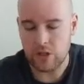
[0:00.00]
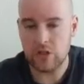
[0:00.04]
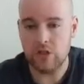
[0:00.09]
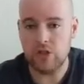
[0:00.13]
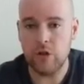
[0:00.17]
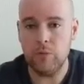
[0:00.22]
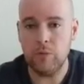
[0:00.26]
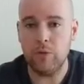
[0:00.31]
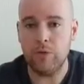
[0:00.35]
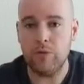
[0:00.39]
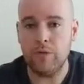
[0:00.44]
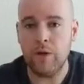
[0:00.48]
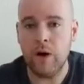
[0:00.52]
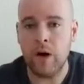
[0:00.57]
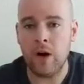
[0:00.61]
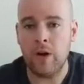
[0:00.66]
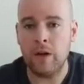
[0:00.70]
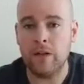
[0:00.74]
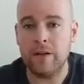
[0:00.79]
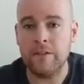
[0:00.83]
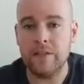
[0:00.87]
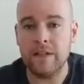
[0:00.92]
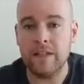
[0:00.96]
Double
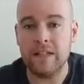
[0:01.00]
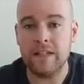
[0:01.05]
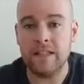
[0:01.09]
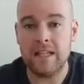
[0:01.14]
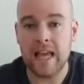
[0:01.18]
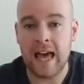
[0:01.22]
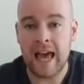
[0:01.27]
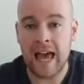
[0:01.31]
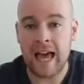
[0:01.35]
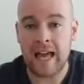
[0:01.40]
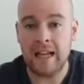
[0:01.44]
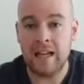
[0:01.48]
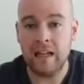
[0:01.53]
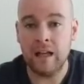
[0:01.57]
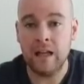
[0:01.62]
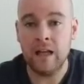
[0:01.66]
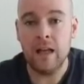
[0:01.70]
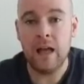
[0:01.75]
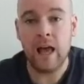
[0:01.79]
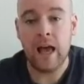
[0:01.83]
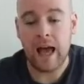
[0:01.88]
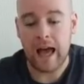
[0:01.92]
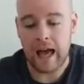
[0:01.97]
5 is 10,
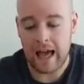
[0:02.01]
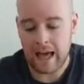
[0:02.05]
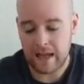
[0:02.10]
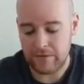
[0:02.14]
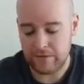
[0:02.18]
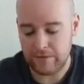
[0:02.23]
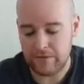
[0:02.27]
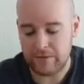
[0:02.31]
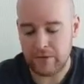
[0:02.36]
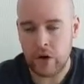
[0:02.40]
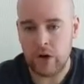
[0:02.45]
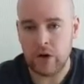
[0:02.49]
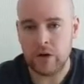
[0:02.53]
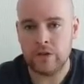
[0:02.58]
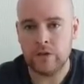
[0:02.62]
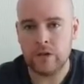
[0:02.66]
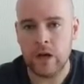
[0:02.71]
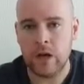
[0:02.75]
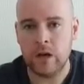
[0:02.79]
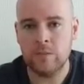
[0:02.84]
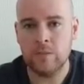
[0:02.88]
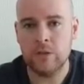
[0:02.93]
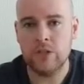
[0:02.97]
and 5
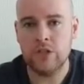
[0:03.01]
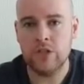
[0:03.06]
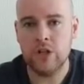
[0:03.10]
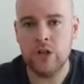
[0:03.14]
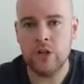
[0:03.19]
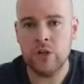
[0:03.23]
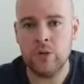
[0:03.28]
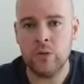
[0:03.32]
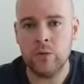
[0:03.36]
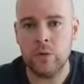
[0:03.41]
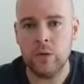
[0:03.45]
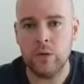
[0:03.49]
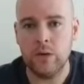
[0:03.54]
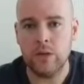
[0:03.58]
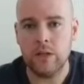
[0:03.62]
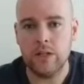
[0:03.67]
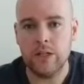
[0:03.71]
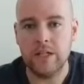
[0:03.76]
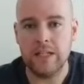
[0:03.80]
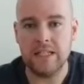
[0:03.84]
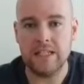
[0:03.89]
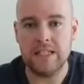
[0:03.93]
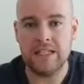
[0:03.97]
times 2
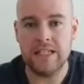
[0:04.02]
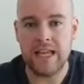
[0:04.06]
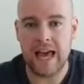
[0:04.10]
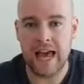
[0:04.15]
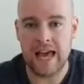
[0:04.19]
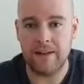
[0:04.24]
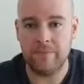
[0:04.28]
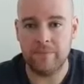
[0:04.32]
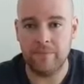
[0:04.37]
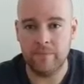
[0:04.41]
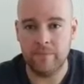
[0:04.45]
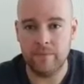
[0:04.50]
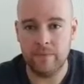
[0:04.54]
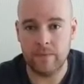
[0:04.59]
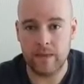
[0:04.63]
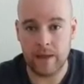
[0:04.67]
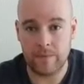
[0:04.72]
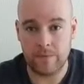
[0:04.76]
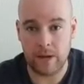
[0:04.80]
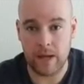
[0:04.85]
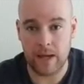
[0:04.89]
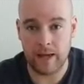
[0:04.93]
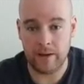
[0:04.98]
is 10.
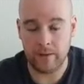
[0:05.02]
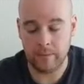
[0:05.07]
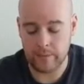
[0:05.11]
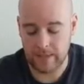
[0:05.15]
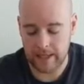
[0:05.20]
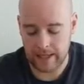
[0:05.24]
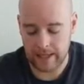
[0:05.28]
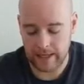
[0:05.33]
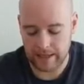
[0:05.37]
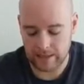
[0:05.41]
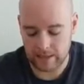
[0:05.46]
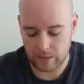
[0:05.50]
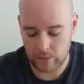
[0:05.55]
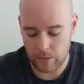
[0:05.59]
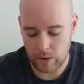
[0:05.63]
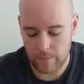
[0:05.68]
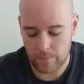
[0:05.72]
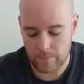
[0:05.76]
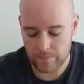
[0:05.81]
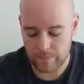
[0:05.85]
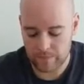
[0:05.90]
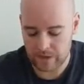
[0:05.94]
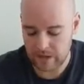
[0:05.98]
That might help me later
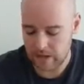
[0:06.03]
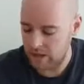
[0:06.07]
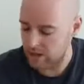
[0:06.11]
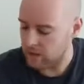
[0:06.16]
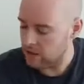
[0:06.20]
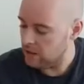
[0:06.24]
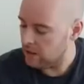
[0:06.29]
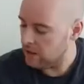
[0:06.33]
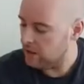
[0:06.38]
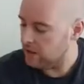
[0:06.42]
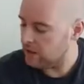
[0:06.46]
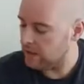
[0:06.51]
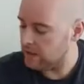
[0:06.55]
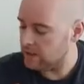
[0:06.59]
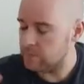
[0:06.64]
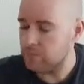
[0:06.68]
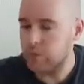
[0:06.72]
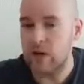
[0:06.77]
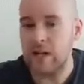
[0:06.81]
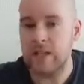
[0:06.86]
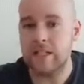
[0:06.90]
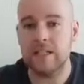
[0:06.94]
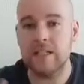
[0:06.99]
on. Let's
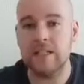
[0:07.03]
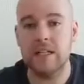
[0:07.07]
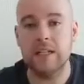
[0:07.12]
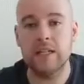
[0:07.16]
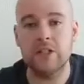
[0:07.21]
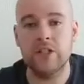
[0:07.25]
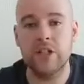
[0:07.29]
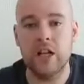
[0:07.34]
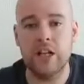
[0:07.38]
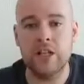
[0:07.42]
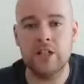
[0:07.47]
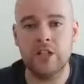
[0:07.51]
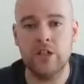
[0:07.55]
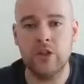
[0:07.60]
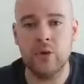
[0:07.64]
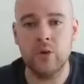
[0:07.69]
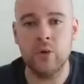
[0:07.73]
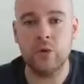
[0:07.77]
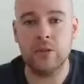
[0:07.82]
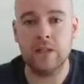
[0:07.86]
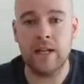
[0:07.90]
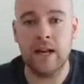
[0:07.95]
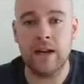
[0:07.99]
practice, let's change the
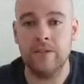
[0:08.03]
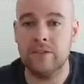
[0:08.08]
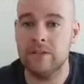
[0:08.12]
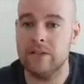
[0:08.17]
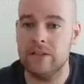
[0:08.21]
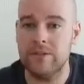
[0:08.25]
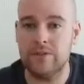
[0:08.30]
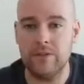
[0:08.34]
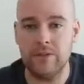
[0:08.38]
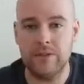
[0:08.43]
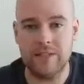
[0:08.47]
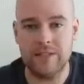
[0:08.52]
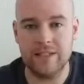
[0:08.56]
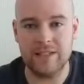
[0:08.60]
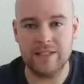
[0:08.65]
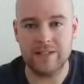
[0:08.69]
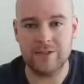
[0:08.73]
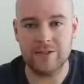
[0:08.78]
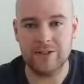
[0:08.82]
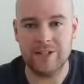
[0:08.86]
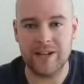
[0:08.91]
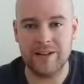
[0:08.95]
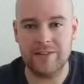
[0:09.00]
order now and see if you can
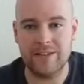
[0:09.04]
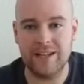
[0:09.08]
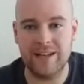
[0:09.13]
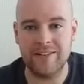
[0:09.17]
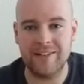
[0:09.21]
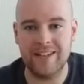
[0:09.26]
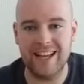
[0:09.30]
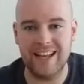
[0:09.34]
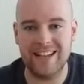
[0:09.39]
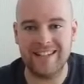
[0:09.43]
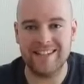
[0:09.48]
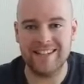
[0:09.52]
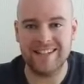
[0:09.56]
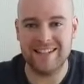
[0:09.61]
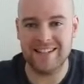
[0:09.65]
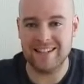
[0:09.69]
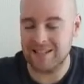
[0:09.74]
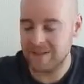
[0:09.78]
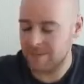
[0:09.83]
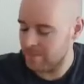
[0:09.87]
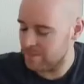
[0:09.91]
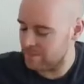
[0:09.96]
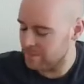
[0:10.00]
still shout out the
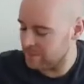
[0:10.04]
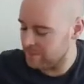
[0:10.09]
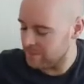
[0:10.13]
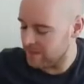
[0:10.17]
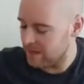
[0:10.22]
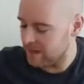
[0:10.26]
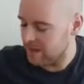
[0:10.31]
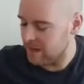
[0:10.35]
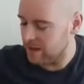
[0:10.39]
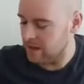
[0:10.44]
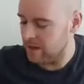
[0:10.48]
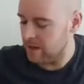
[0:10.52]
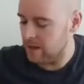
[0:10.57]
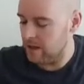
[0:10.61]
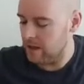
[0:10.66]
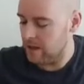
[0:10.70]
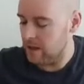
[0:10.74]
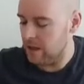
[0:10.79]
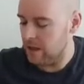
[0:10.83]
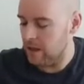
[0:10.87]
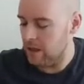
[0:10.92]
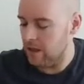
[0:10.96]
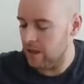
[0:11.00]
answers.
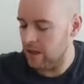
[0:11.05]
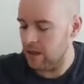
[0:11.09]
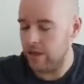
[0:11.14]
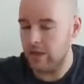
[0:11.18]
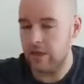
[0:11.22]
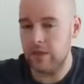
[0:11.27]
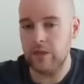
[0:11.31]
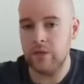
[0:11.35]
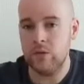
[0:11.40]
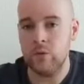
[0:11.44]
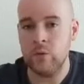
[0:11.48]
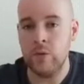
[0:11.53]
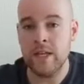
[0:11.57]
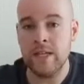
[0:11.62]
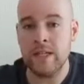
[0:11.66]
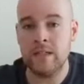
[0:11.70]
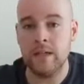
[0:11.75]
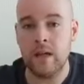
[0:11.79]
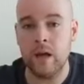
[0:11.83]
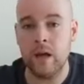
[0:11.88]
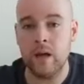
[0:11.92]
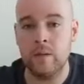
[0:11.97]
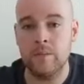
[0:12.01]
3
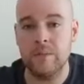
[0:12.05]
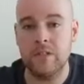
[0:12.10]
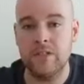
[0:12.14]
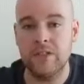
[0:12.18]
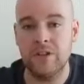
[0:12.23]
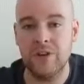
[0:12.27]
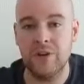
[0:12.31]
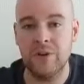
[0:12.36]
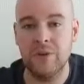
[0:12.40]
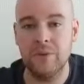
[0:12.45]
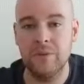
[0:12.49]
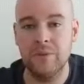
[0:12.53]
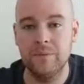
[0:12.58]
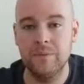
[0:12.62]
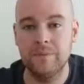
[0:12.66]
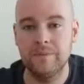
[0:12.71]
times 2.